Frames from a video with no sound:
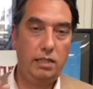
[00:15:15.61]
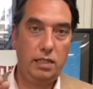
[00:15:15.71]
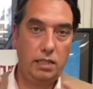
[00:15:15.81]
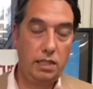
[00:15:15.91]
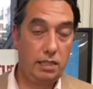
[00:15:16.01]

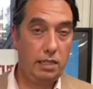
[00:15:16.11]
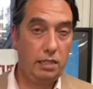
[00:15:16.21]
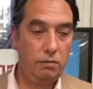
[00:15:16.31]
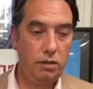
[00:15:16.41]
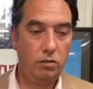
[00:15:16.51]
that's
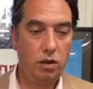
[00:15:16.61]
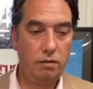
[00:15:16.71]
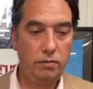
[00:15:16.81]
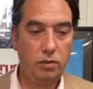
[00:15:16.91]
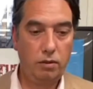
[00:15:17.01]
consistent with the
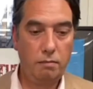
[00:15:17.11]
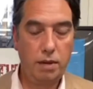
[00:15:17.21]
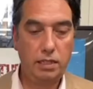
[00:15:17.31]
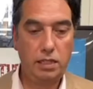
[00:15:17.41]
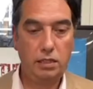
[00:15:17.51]
sort of
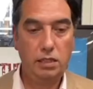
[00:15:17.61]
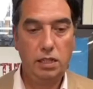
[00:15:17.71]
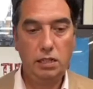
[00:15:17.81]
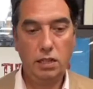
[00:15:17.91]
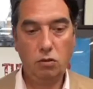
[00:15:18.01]
message
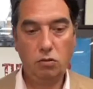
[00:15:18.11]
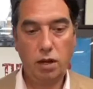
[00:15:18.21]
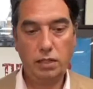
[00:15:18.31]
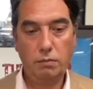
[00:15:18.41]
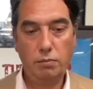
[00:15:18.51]
that you're
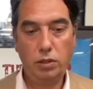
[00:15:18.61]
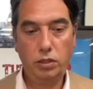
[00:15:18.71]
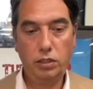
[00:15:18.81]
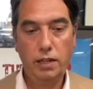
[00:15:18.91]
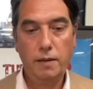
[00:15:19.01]
trying to push.